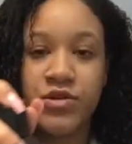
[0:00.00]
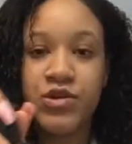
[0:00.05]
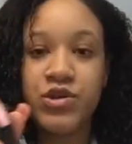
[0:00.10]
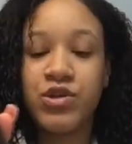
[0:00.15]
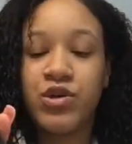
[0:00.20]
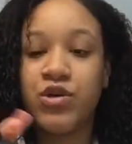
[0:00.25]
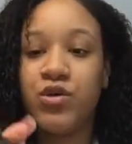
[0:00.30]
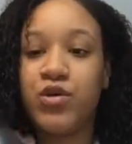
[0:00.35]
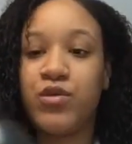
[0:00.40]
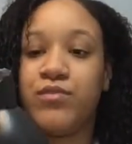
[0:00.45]

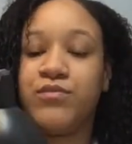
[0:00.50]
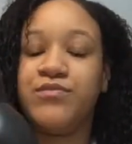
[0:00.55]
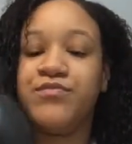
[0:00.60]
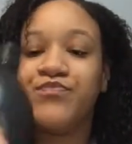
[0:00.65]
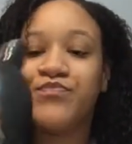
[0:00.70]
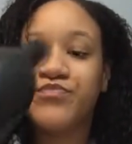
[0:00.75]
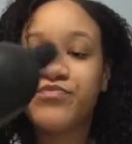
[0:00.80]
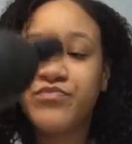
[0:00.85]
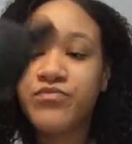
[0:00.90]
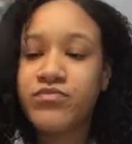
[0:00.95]
So
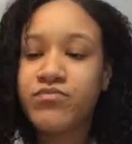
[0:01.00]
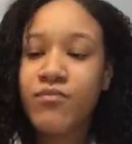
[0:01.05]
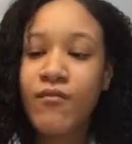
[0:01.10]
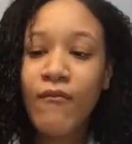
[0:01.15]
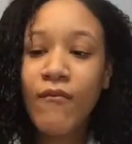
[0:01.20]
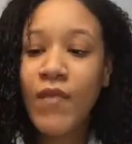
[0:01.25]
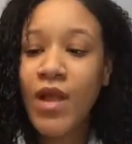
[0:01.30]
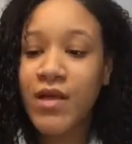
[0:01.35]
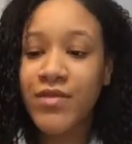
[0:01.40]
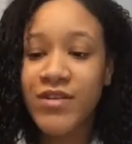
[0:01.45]

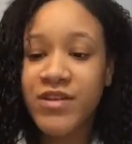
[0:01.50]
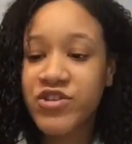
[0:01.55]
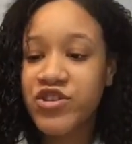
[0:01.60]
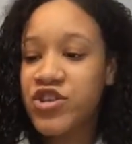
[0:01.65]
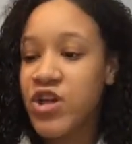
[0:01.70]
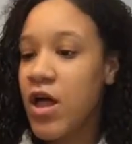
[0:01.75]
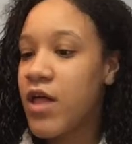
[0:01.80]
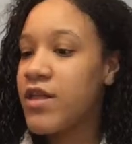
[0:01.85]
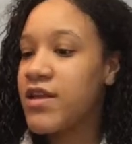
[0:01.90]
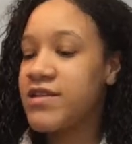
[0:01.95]
this
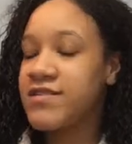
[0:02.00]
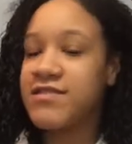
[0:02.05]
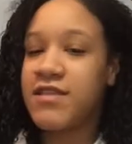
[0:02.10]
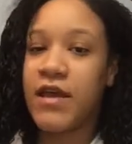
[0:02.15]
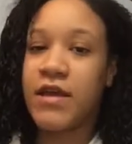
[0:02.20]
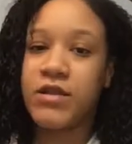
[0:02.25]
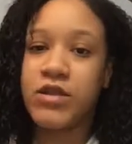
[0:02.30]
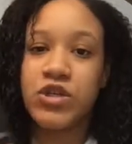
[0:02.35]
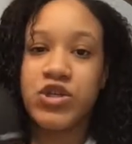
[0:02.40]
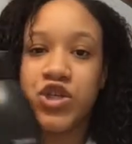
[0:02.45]
gel is
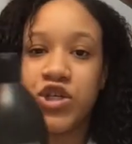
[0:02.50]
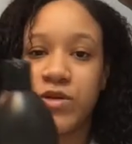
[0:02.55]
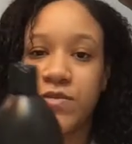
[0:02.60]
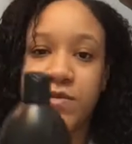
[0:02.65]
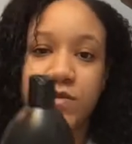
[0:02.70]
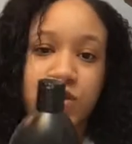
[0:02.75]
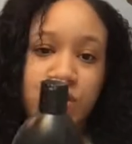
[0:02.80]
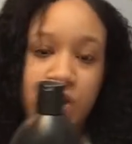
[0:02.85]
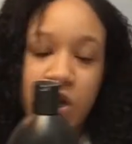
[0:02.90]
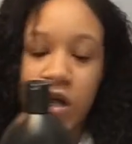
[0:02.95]
like the
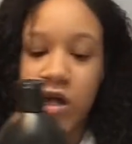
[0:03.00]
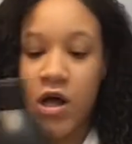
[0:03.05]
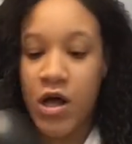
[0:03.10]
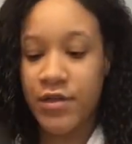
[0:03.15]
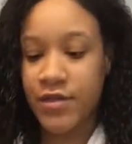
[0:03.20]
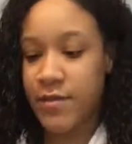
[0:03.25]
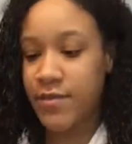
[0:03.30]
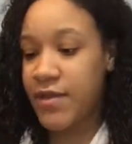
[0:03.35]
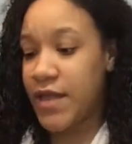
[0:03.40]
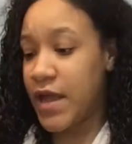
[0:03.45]
cheapest gel
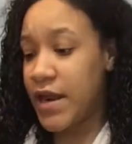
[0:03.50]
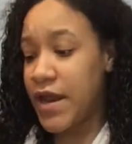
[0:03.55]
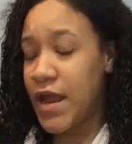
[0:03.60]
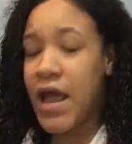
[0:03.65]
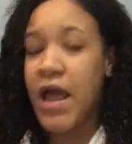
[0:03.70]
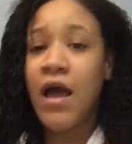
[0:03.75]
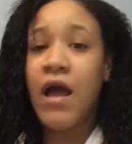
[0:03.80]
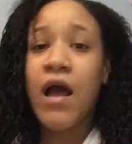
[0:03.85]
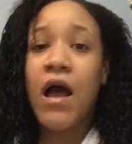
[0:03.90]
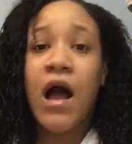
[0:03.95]
on the
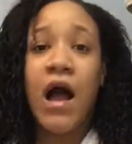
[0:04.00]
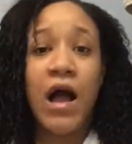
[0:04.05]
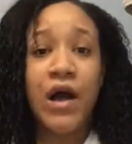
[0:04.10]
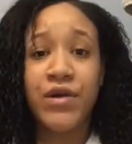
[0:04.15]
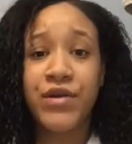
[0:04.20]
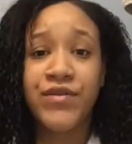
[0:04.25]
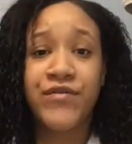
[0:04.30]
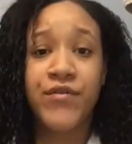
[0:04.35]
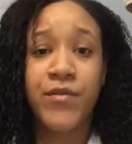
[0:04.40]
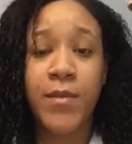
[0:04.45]
planet. I
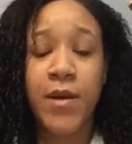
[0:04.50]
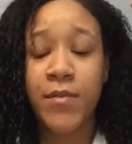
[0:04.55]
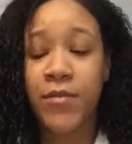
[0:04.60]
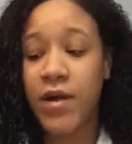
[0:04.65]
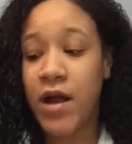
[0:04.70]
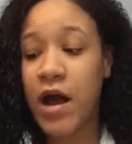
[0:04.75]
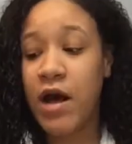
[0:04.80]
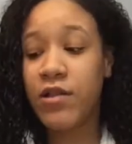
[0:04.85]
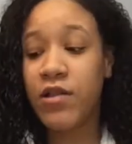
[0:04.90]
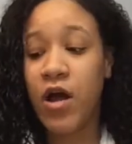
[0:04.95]
don't even remember
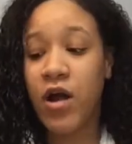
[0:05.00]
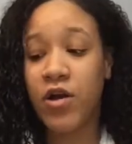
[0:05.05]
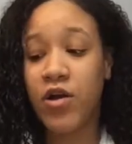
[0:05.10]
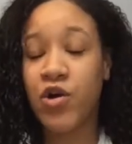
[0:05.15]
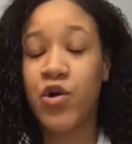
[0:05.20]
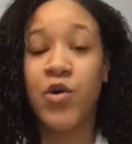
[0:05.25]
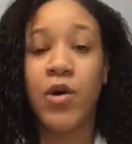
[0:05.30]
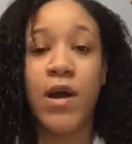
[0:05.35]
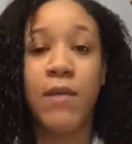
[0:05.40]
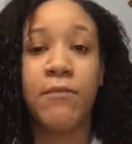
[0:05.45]
how long
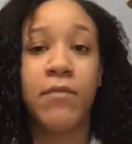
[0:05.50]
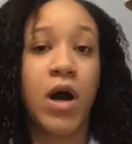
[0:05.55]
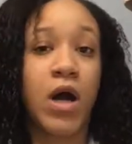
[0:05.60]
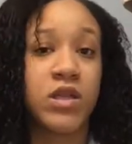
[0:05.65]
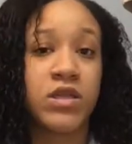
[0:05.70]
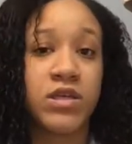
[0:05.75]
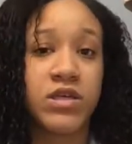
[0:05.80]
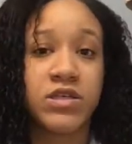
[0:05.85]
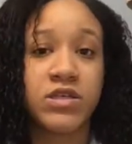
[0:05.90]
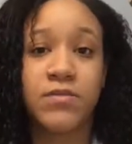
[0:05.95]
ago I
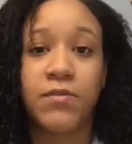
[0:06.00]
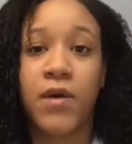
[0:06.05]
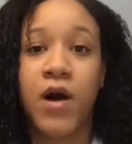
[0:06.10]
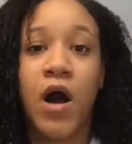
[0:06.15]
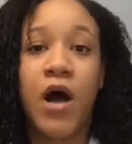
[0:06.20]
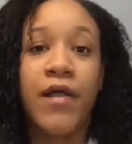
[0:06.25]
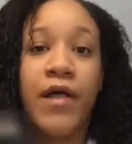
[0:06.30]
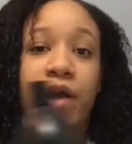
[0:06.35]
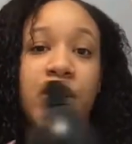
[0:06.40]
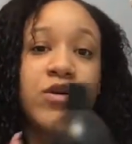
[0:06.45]
bought this, but
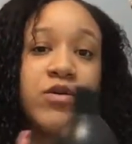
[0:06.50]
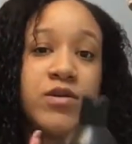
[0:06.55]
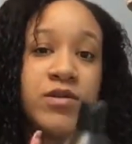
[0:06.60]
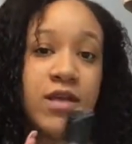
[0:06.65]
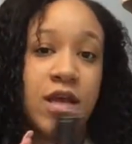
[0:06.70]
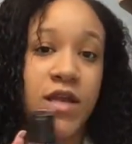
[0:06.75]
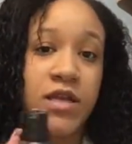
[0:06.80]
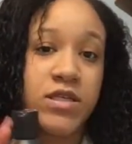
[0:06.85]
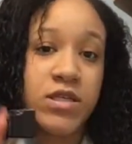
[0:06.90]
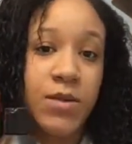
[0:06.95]
all I know is
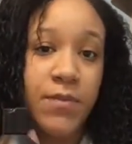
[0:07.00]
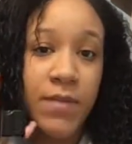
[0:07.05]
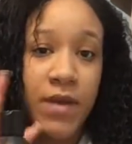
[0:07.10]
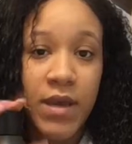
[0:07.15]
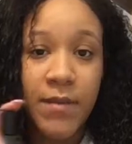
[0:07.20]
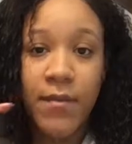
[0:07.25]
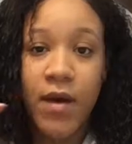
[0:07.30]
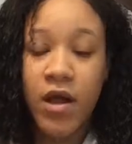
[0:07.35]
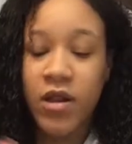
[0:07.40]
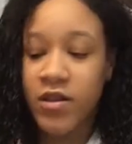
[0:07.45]
that it's a
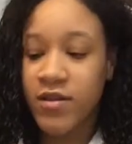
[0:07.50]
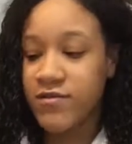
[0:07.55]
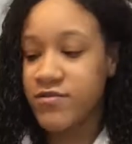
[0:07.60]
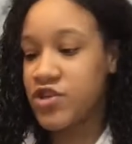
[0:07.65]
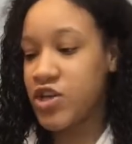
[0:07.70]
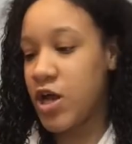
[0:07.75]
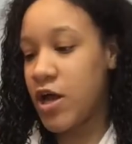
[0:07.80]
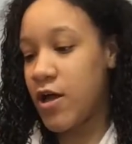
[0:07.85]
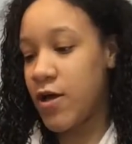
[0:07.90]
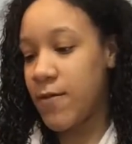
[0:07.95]
big bottle of
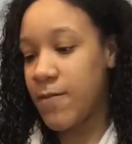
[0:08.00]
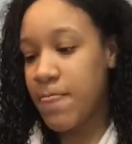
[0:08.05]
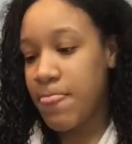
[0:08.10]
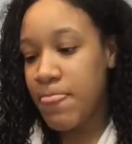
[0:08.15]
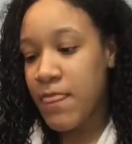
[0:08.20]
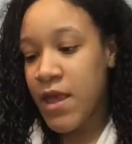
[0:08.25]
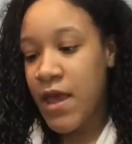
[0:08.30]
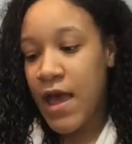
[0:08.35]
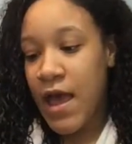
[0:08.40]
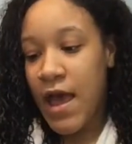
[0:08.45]
gel
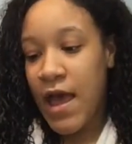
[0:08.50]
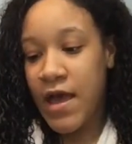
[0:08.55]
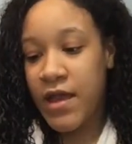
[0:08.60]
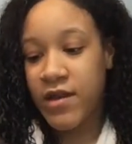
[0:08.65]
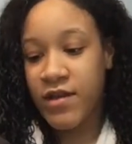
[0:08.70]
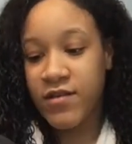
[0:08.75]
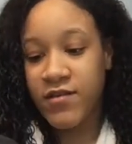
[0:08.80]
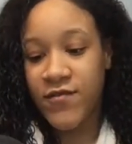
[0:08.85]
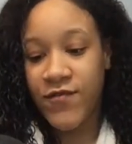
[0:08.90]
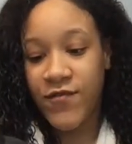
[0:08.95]
and
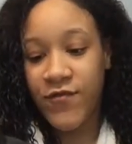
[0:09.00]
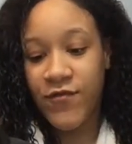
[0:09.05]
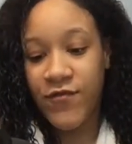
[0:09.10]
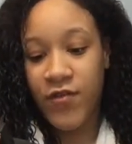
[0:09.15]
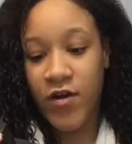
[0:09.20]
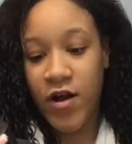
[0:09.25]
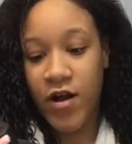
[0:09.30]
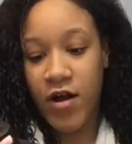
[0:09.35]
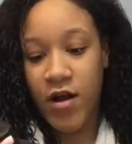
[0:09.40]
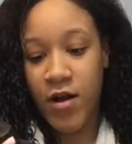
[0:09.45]
it's
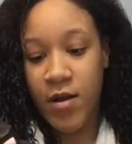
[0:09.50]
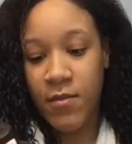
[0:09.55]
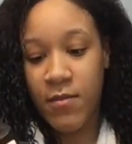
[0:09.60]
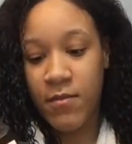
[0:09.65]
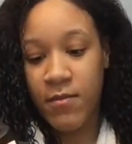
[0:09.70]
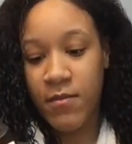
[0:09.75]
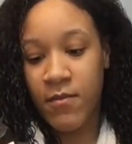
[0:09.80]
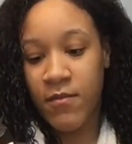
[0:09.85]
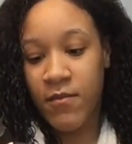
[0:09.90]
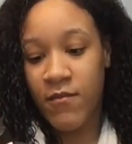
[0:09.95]

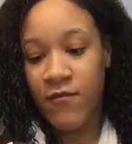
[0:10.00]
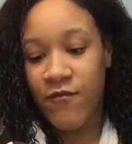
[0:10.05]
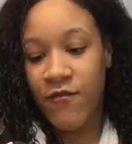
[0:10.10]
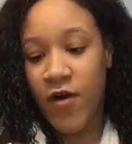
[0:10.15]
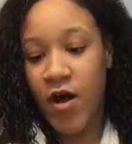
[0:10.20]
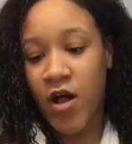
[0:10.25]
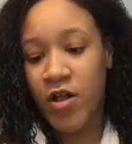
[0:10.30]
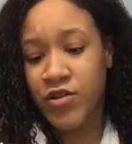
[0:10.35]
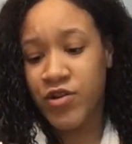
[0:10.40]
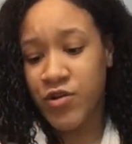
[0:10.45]
from
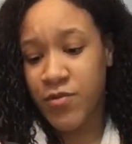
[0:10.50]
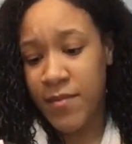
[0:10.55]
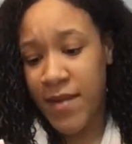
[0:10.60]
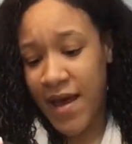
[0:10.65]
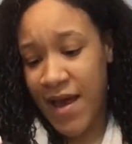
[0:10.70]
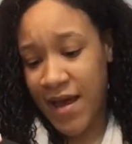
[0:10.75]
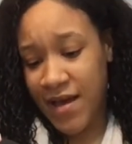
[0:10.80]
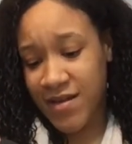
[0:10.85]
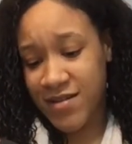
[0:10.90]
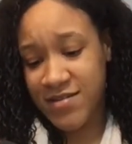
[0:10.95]

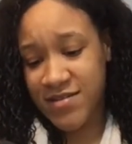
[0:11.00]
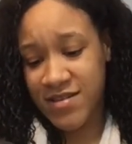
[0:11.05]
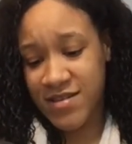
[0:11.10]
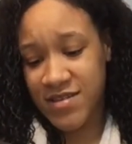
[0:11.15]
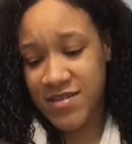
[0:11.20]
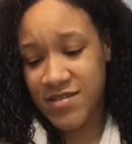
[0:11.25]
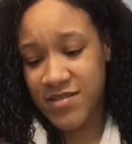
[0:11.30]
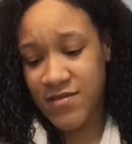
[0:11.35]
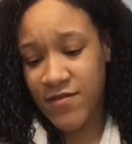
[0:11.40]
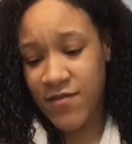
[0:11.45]

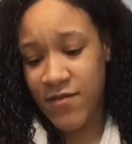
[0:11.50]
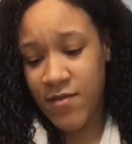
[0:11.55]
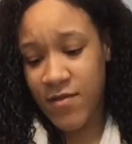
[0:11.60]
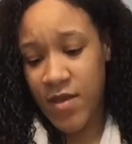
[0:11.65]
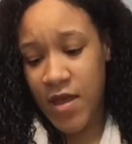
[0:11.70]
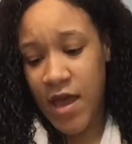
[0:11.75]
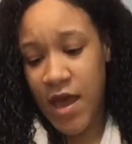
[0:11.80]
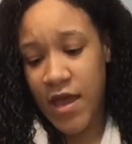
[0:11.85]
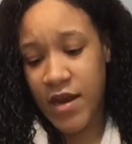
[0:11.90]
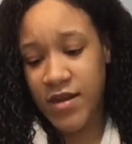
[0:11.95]
Volumax
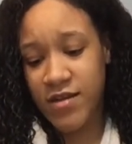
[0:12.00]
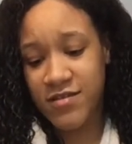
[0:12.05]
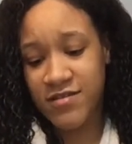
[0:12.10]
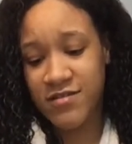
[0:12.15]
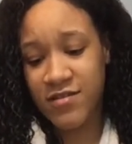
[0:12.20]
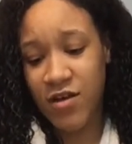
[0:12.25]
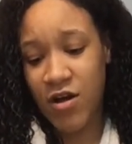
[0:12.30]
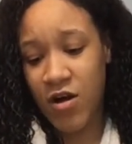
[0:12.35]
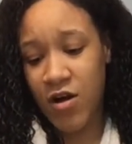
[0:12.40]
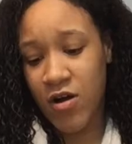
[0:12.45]
and
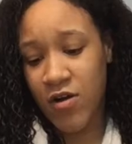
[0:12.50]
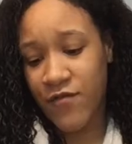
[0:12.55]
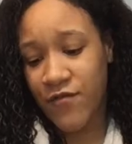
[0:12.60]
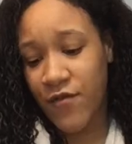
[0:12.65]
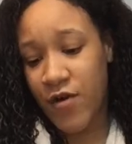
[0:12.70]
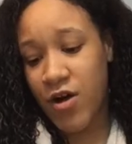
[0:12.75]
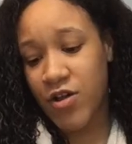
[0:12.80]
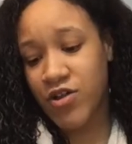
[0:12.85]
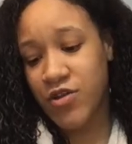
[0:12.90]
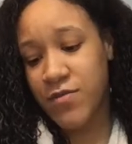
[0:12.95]
it's called
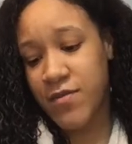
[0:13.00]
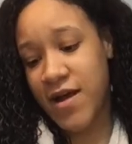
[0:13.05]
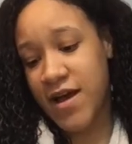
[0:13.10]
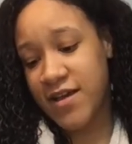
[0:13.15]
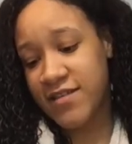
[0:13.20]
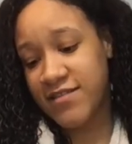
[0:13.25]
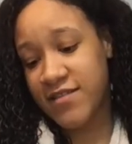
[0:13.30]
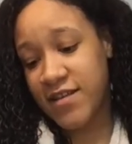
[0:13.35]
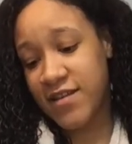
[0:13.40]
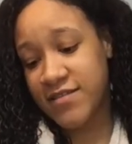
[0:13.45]

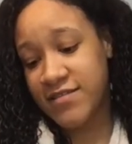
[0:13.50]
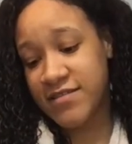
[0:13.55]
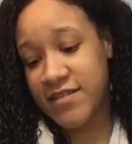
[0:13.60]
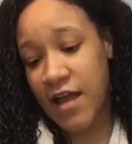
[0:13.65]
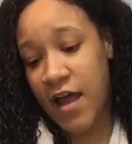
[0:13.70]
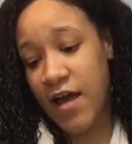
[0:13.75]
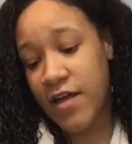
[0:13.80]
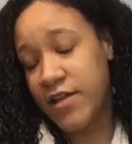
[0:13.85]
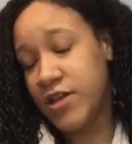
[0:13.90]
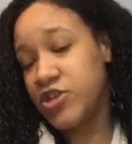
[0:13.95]
Volumizing
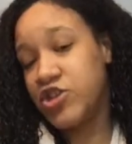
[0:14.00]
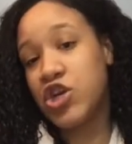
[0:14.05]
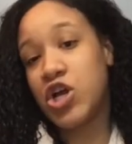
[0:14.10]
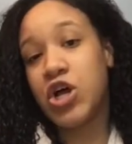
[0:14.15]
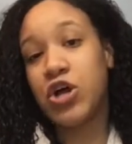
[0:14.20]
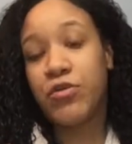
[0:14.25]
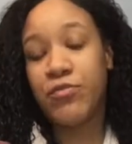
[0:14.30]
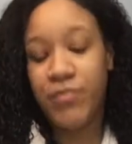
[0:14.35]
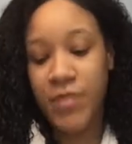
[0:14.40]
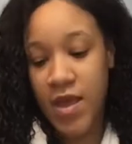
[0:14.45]
Styling
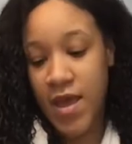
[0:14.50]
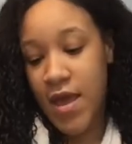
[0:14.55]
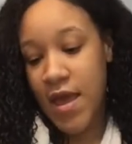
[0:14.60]
Gel.